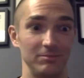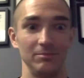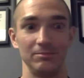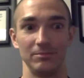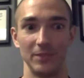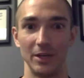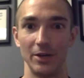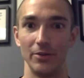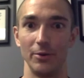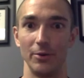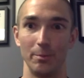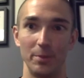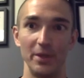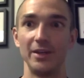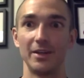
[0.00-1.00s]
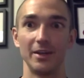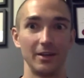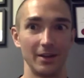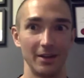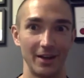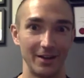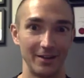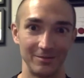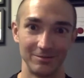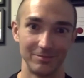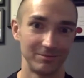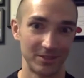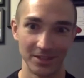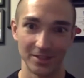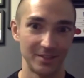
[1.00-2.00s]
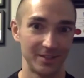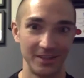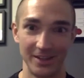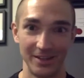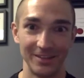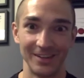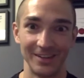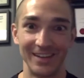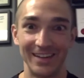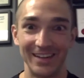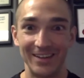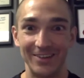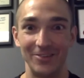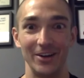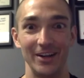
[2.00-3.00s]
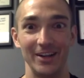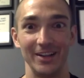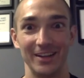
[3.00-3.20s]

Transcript: you're peaking at 16, right?